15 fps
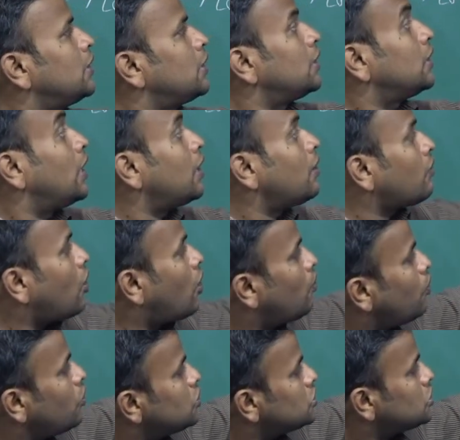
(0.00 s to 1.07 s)
the
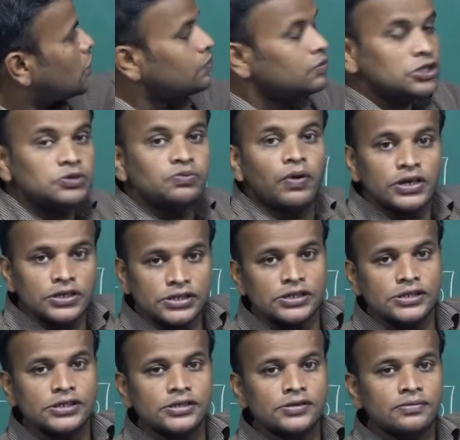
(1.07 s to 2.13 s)
composition of these
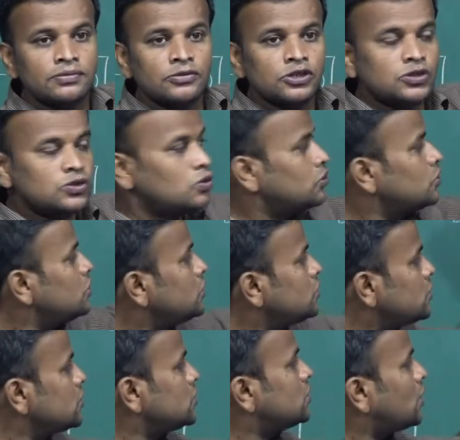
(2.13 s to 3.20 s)
functions. So this
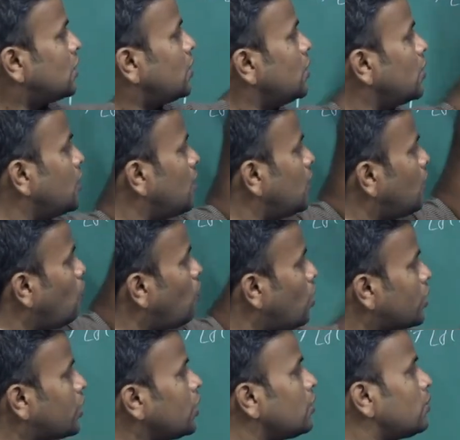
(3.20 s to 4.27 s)
is the
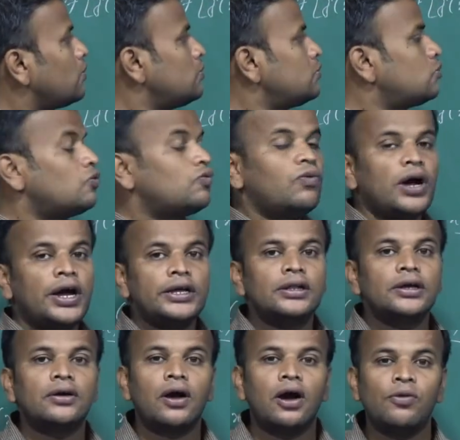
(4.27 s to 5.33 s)
working rule to find
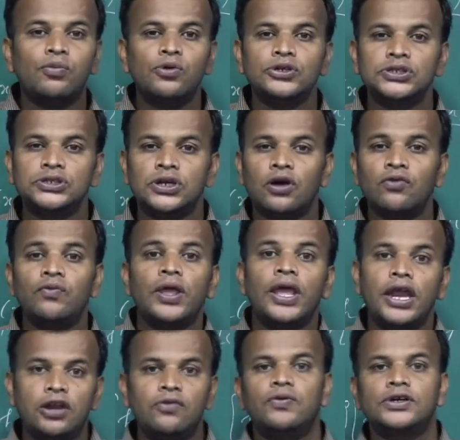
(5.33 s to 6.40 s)
the composition of
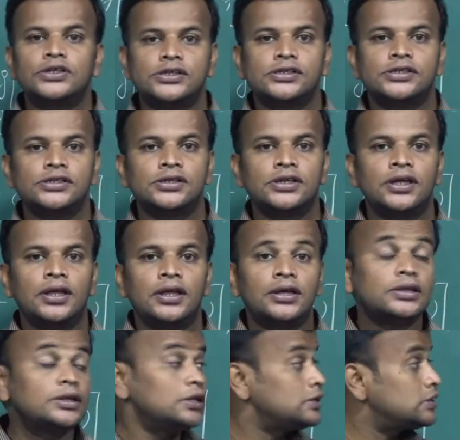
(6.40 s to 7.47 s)
any functions.
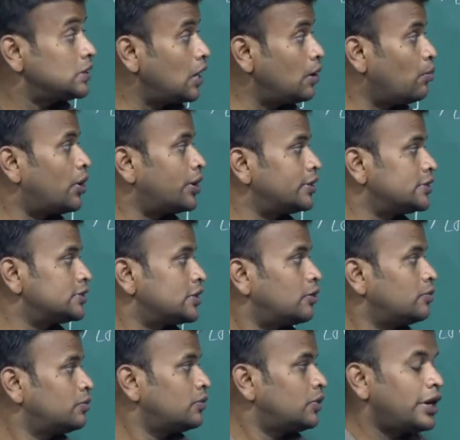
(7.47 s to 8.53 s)
The same model
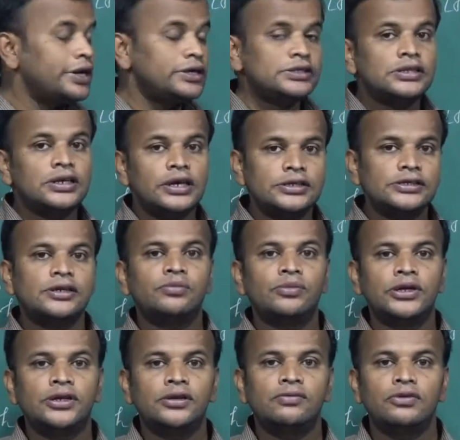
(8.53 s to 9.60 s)
sum lies in
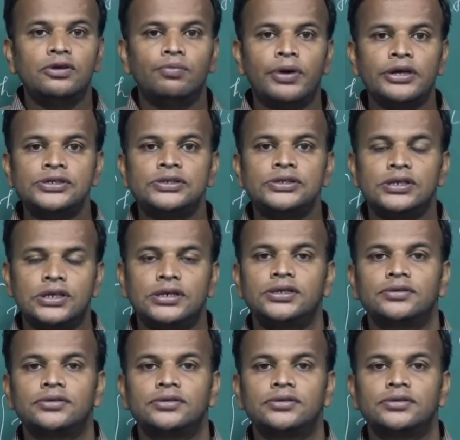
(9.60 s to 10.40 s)
example we must try.